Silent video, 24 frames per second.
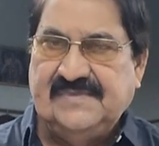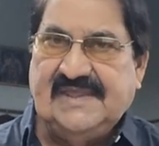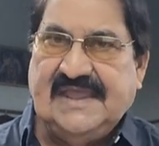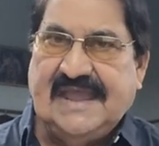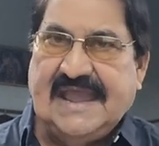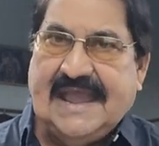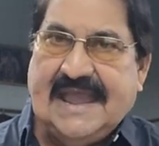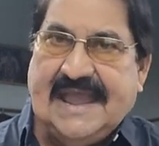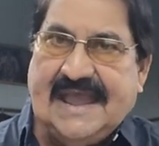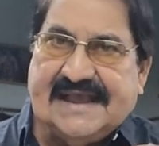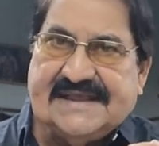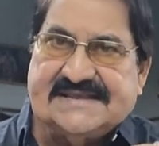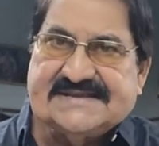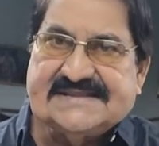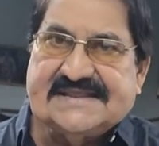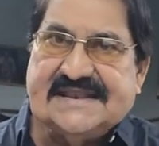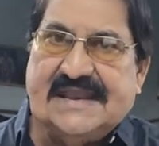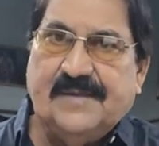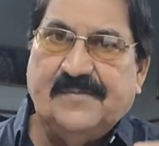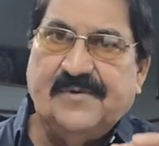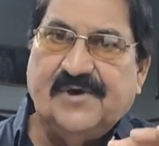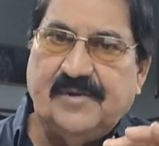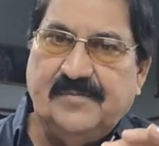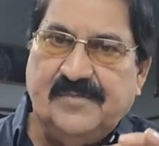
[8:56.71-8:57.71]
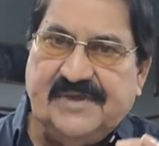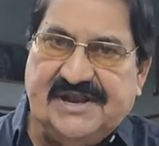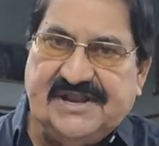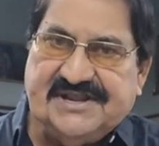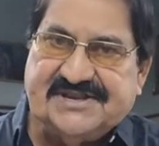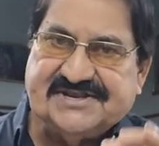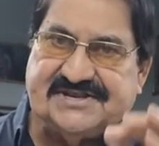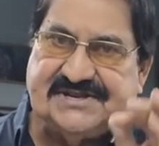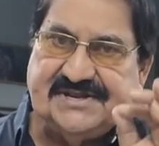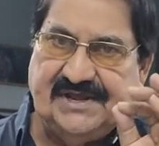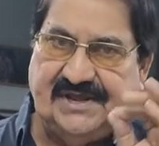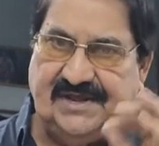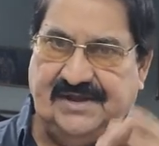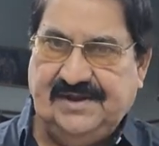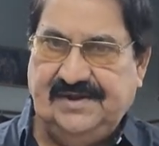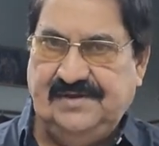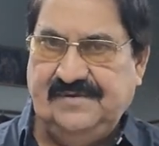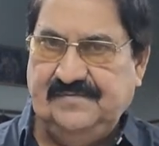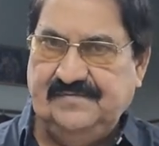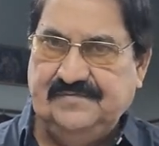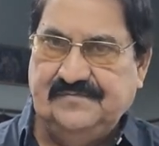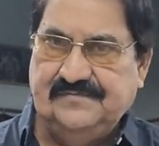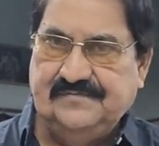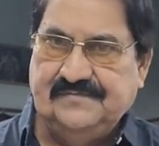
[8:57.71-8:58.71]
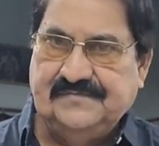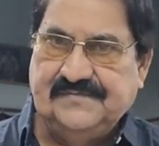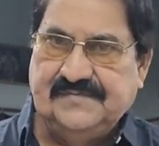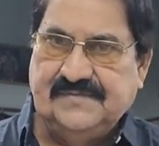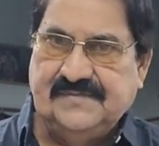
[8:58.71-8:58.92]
the ex-labor minister